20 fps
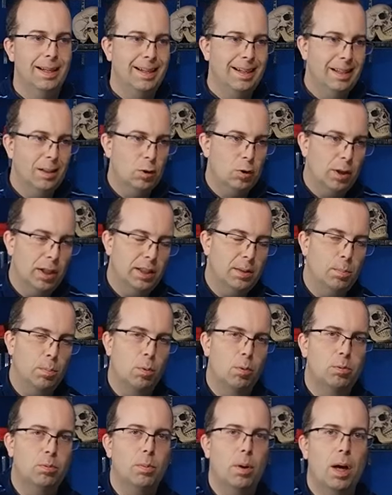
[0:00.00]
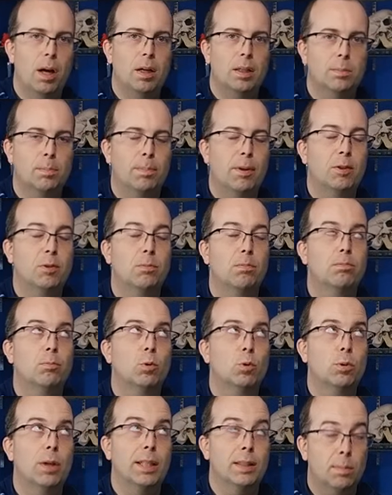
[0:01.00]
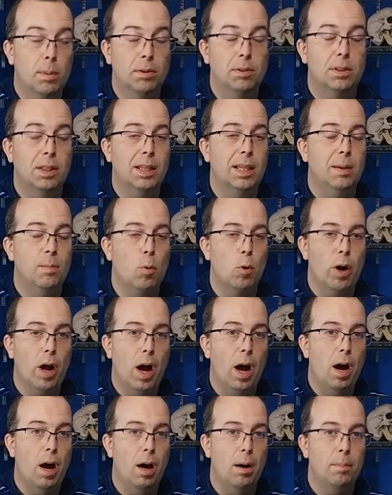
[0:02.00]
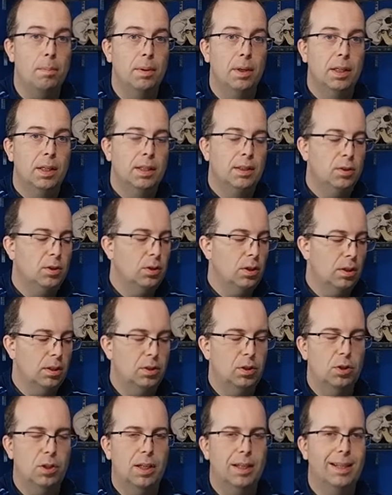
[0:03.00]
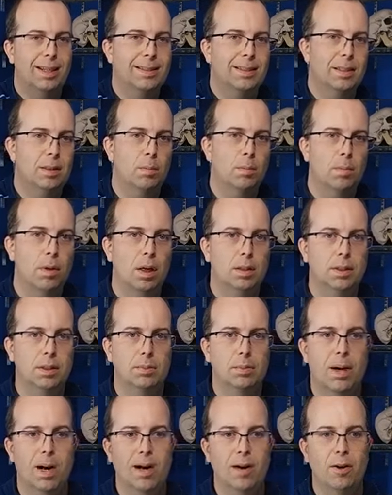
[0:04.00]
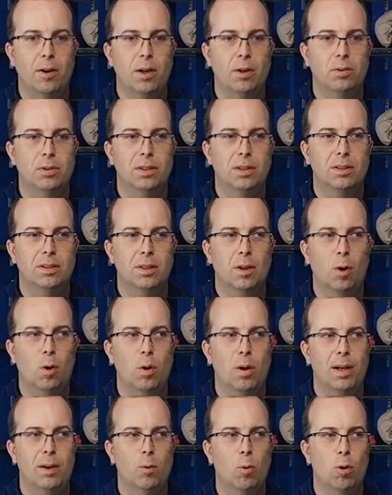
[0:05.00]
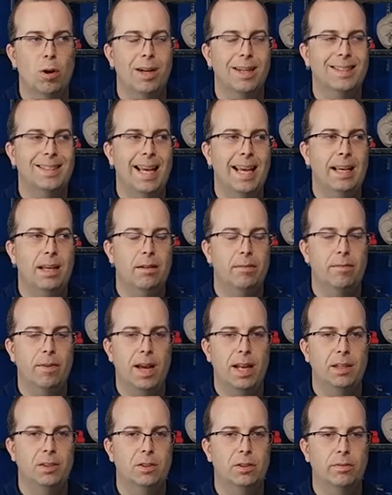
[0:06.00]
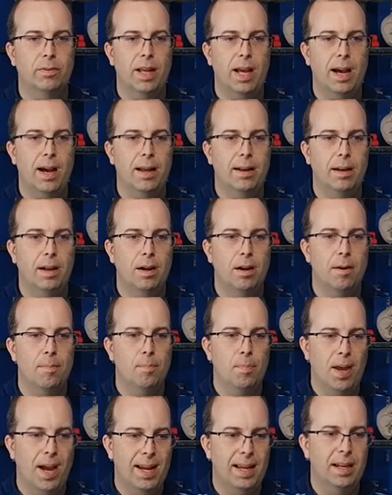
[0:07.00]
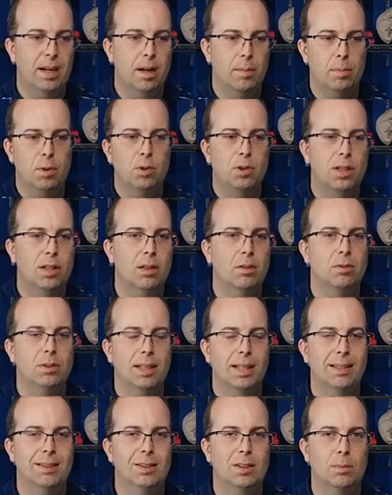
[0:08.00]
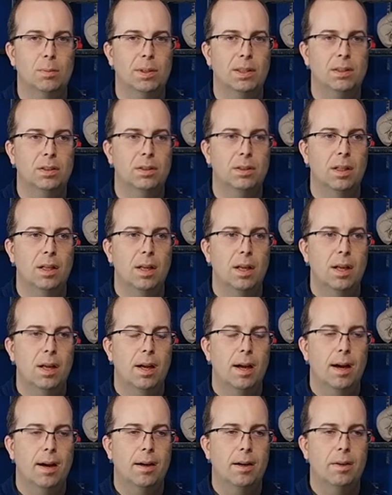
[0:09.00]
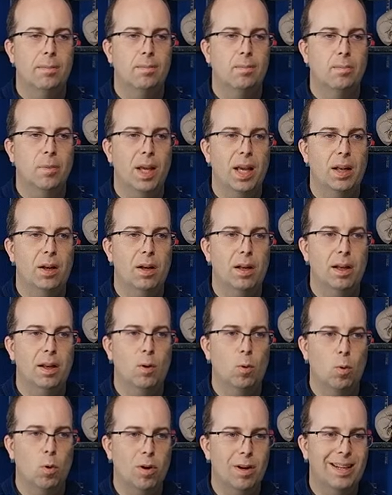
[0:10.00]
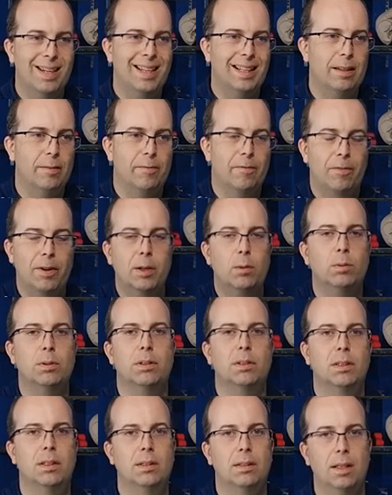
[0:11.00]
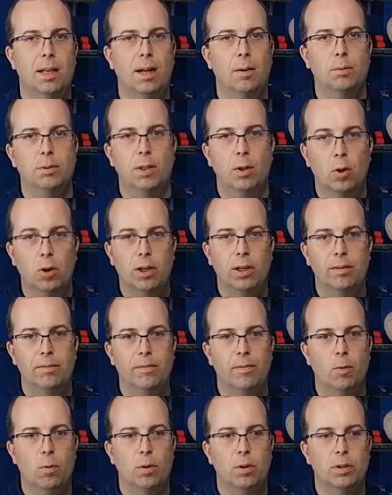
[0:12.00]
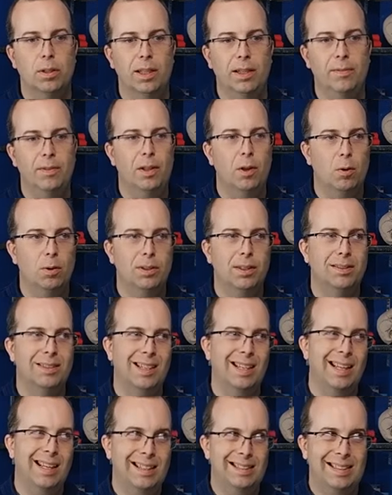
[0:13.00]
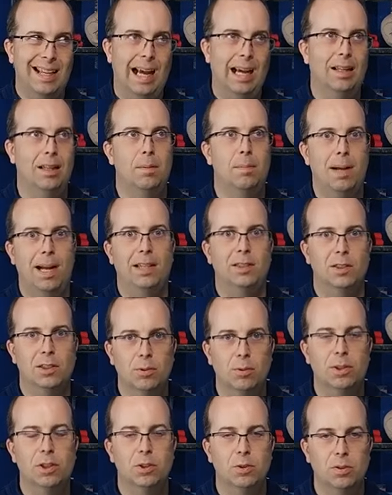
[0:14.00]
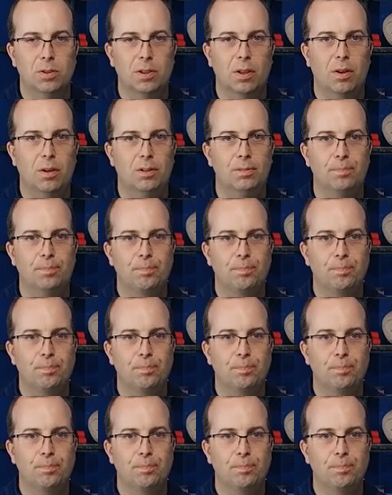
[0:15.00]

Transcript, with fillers: it'll transpo uh, transpose the keyboard up so that you can get some some higher notes. And so, in order to take advantage of that, um, I ended up using those instruments um, in in order to get the frequency that I was looking for, even though it doesn't exactly match the original song.